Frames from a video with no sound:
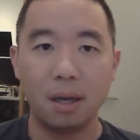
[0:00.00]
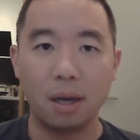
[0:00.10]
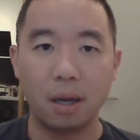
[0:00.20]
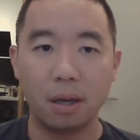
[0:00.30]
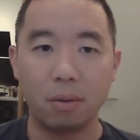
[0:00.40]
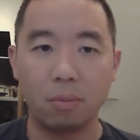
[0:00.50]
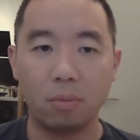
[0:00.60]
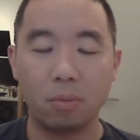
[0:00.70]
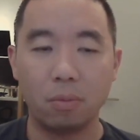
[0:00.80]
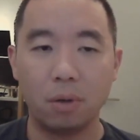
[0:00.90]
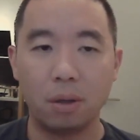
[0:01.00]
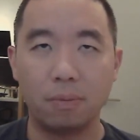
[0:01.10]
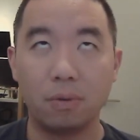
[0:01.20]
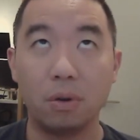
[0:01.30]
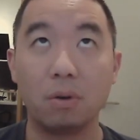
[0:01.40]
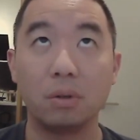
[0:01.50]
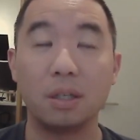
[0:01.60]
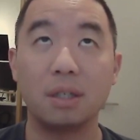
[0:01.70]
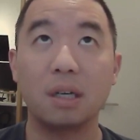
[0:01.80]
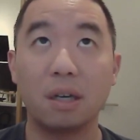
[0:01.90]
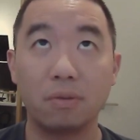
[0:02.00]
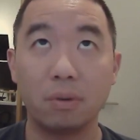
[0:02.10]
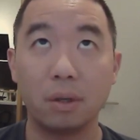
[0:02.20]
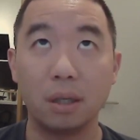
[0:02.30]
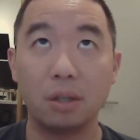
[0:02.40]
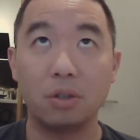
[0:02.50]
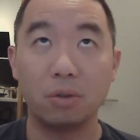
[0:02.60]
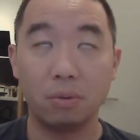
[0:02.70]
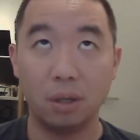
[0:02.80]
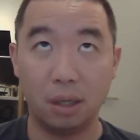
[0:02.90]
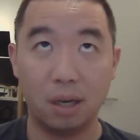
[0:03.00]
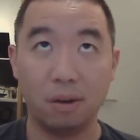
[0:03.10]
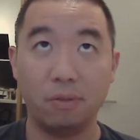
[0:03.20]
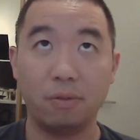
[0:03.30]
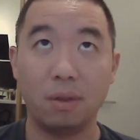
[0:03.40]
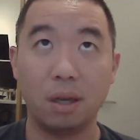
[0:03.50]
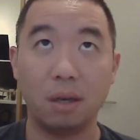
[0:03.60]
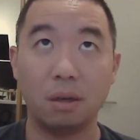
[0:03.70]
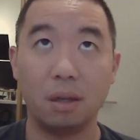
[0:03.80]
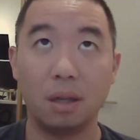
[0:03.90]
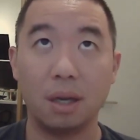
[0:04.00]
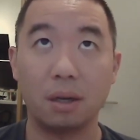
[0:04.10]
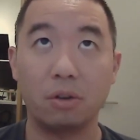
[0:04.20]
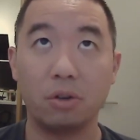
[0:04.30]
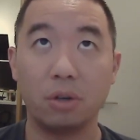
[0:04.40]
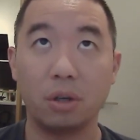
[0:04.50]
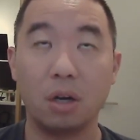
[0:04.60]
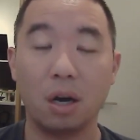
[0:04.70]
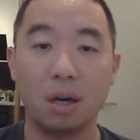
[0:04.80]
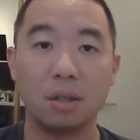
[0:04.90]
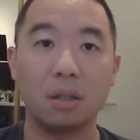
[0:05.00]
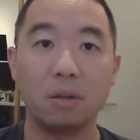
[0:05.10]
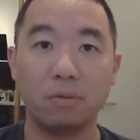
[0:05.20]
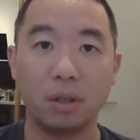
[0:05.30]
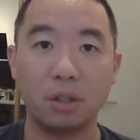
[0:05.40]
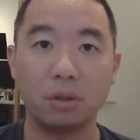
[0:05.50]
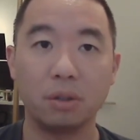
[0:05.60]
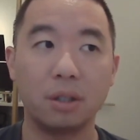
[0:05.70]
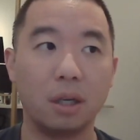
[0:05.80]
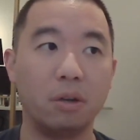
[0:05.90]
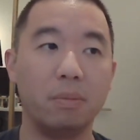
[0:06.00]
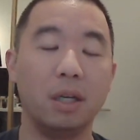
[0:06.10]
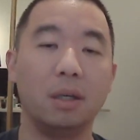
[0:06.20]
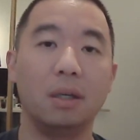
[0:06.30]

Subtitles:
And if you don't discover it soon enough, then that could cause differential settlement